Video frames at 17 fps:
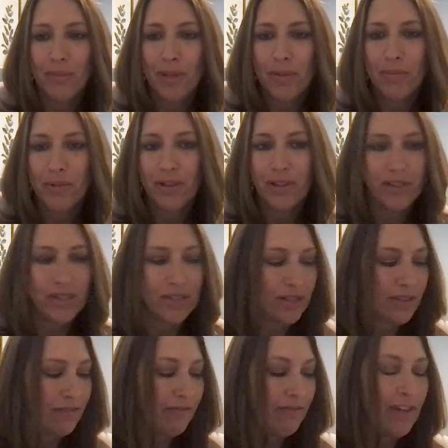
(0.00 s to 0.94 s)
People are
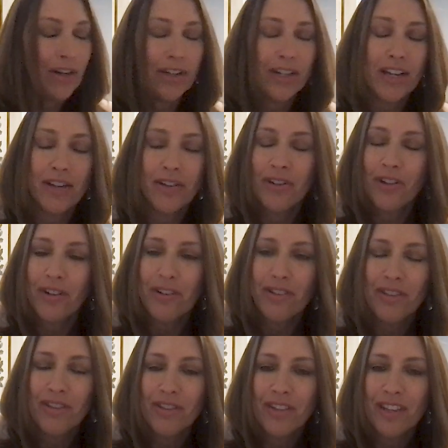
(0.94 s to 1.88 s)
just very down to earth
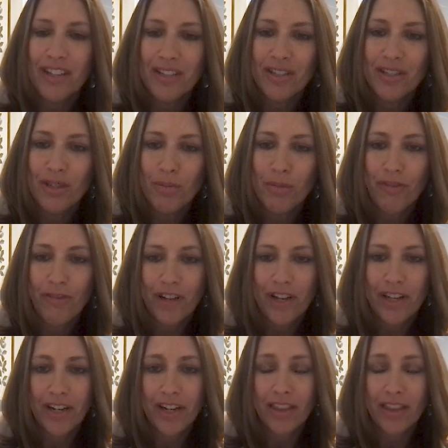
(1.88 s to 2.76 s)
and super fun.